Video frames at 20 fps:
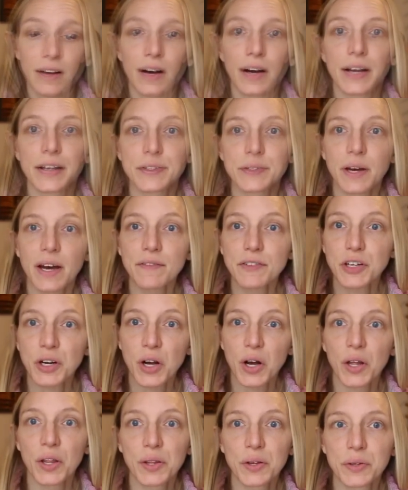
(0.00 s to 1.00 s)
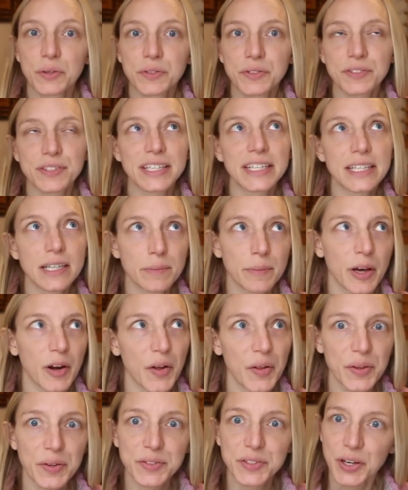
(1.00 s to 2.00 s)
Okay, so after all those, thinking about
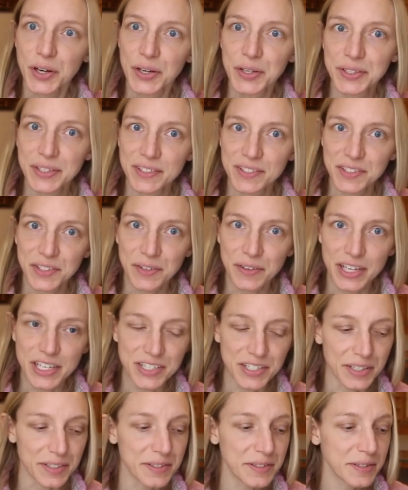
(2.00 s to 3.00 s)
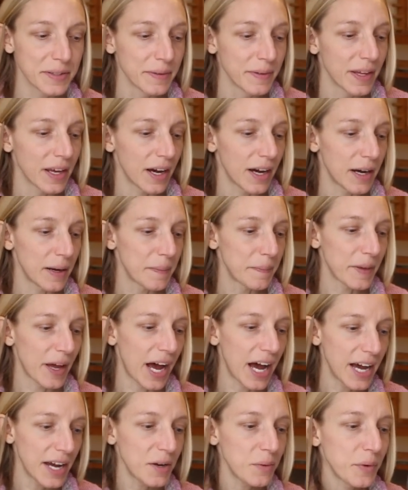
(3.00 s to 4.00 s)
all those yarn considerations, um,
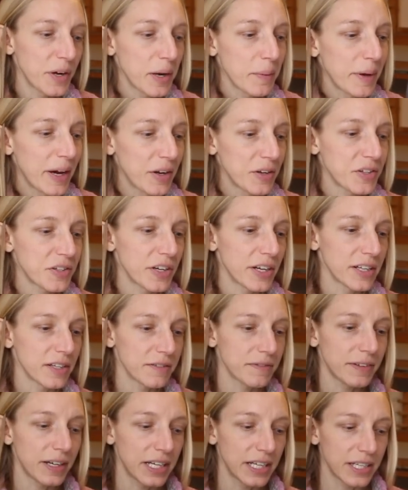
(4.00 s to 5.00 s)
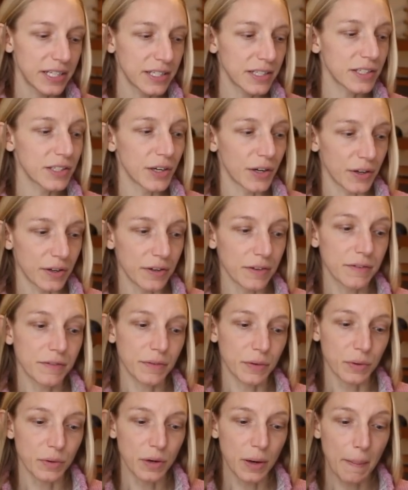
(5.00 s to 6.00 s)
I went about trying to find yarn
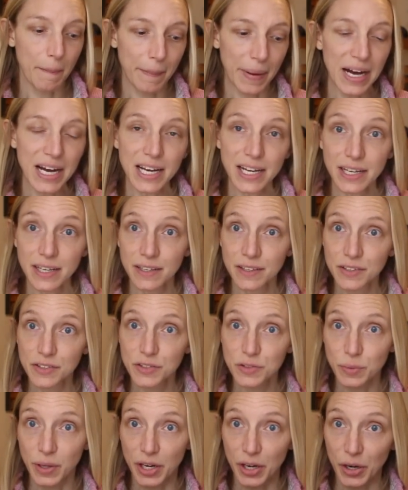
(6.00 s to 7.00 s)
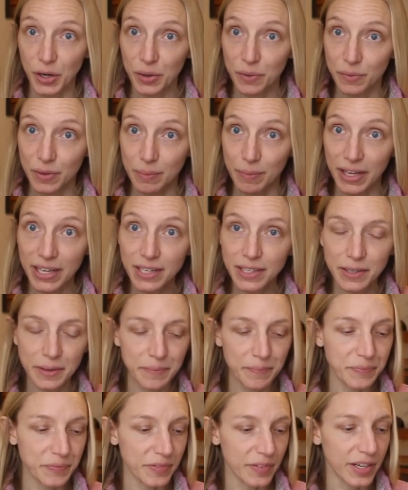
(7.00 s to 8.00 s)
for my sweater remake.
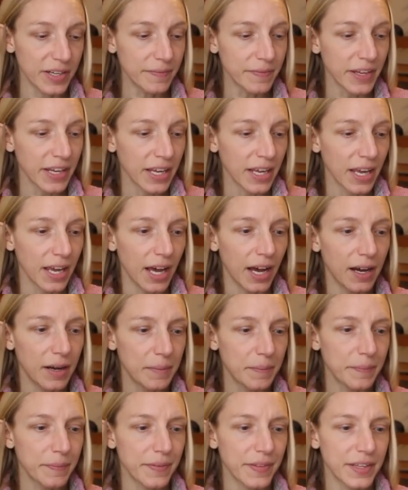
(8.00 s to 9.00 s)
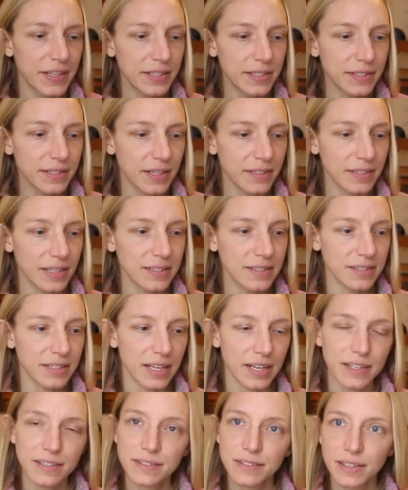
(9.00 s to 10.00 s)
Right? Um, this, as I
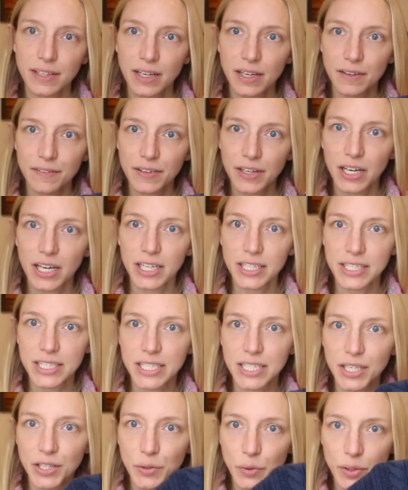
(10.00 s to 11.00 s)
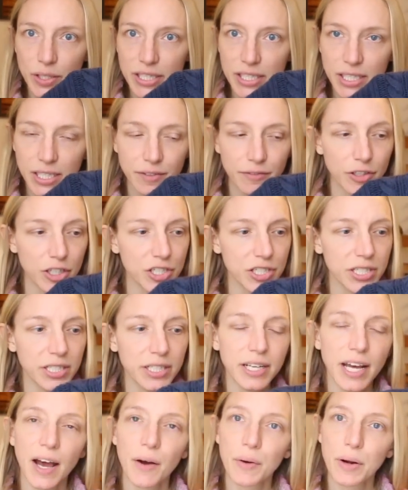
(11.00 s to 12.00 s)
said, is a kind of cottony acrylic
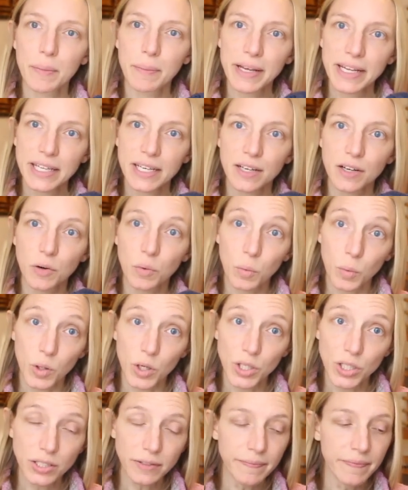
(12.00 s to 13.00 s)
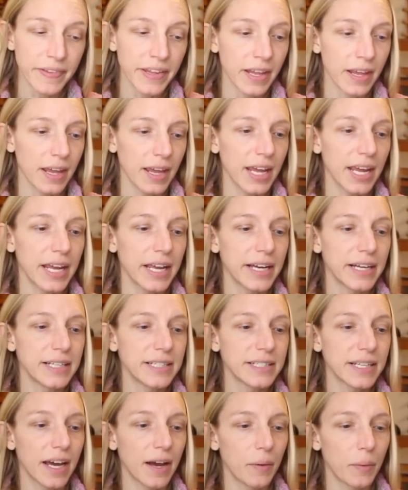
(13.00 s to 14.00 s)
version. I want to make it in a wool,
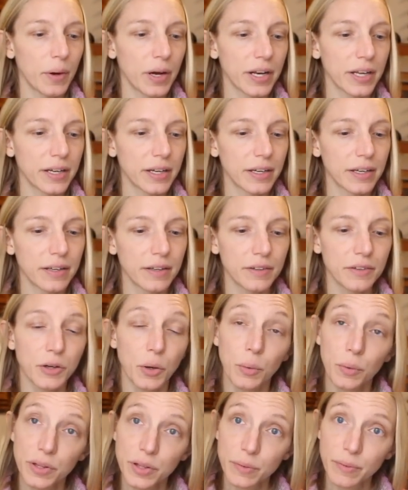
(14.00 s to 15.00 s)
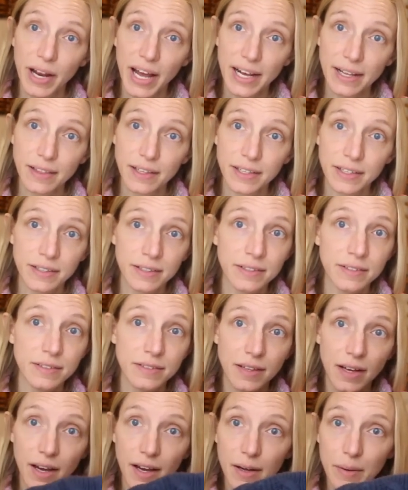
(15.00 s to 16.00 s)
and I want to go with the raglan
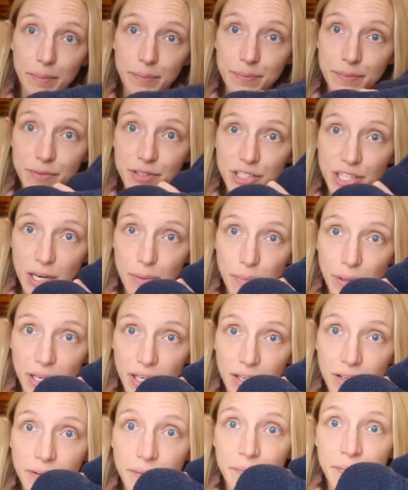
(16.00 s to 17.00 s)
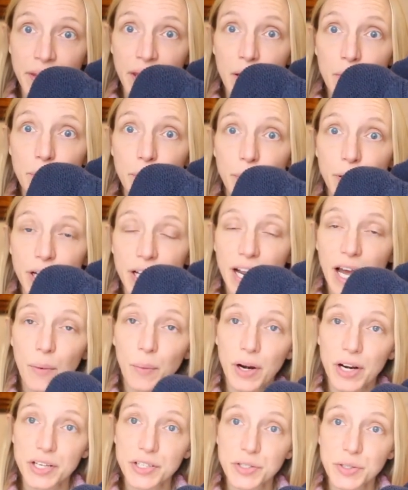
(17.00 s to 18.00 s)
um, shaping, but I
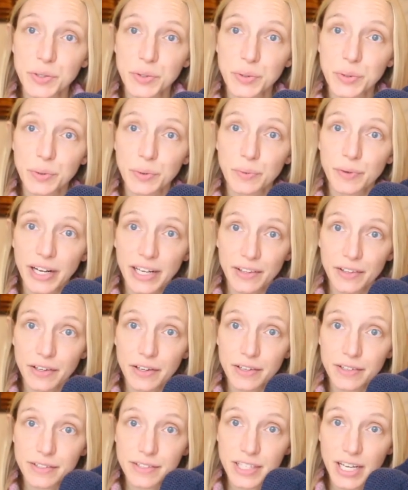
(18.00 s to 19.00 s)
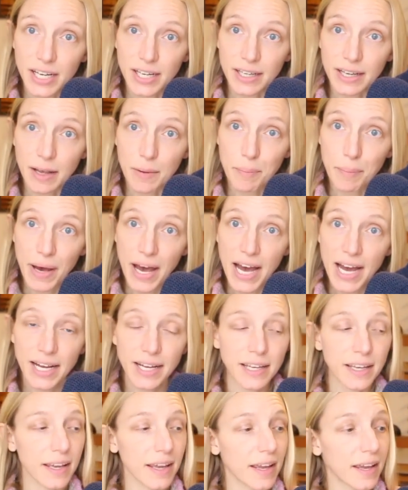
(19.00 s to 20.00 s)
want to do regular stockinette
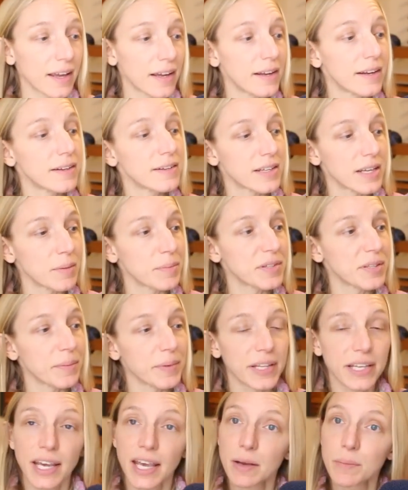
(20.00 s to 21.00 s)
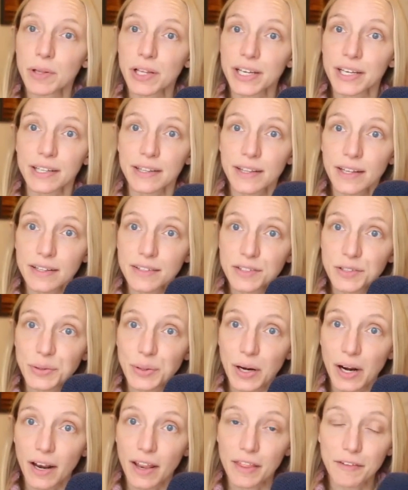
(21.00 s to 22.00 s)
back and keep some of the cabling that's
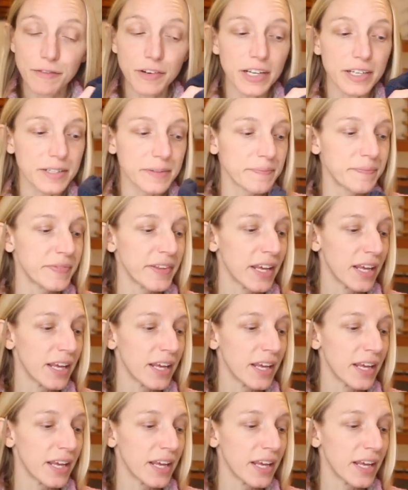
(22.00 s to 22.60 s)
going on in the front.